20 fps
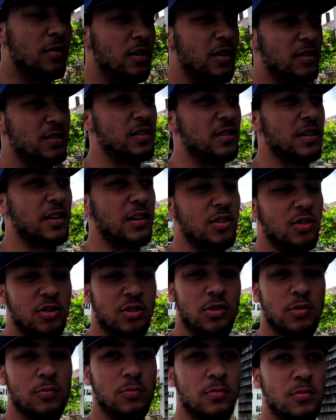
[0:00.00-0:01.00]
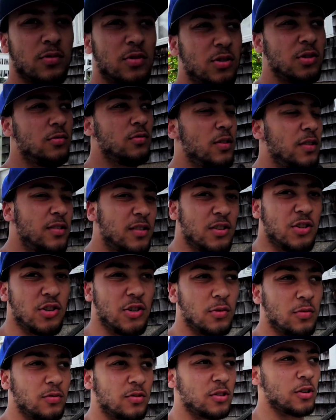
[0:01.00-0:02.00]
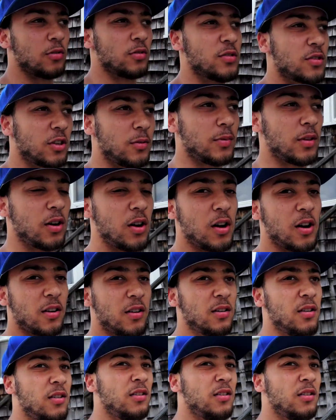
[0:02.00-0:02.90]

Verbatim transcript: Well, actually, it's June. It's in June, so it's gonna be hot.